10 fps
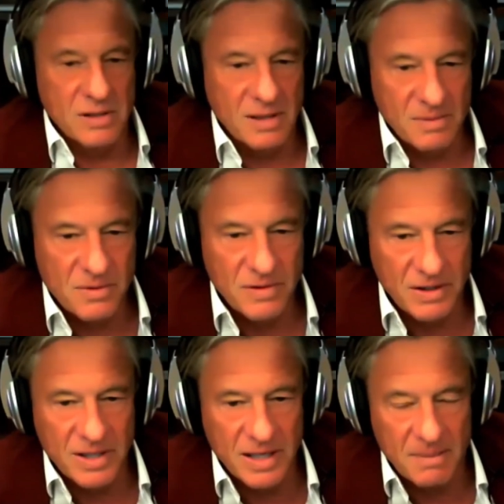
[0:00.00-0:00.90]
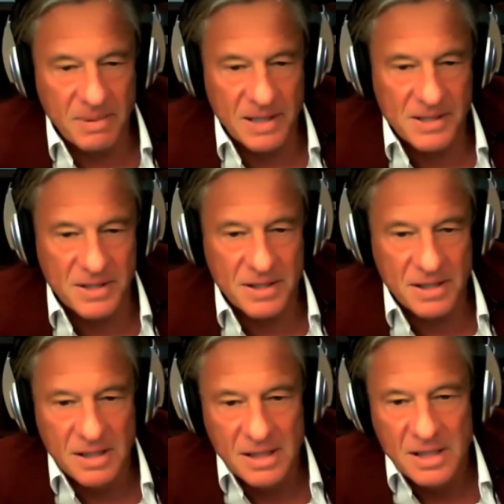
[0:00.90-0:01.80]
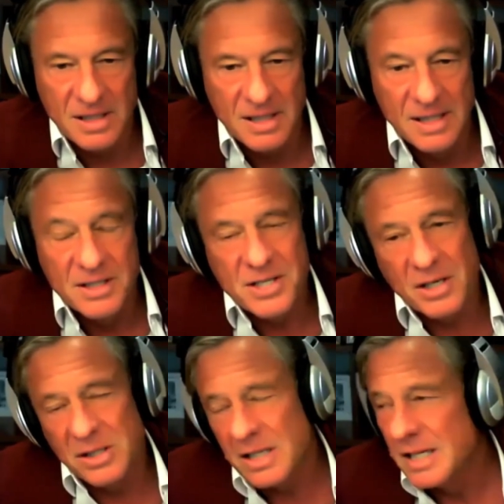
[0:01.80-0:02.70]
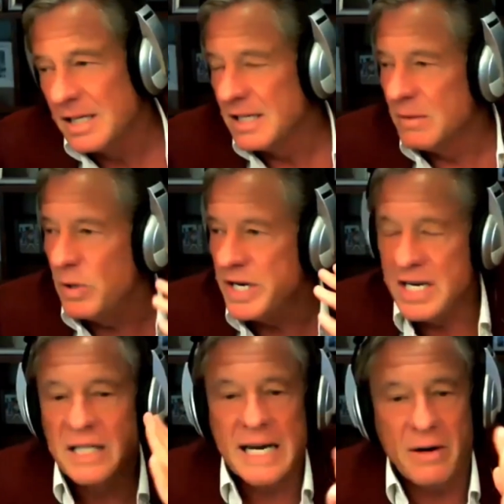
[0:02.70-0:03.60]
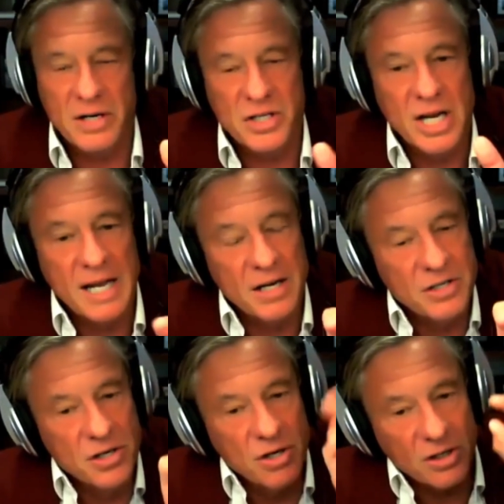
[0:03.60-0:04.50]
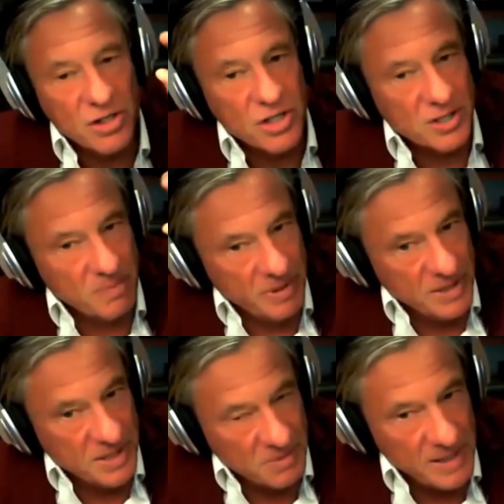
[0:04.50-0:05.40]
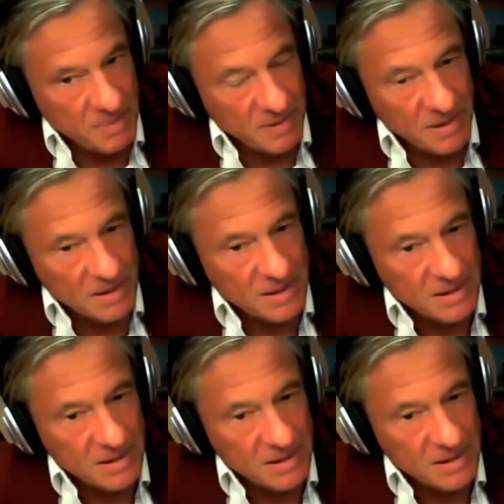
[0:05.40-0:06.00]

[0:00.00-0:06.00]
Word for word: That was really unpleasant. So he, we need courage, and it's not yeah. just business people.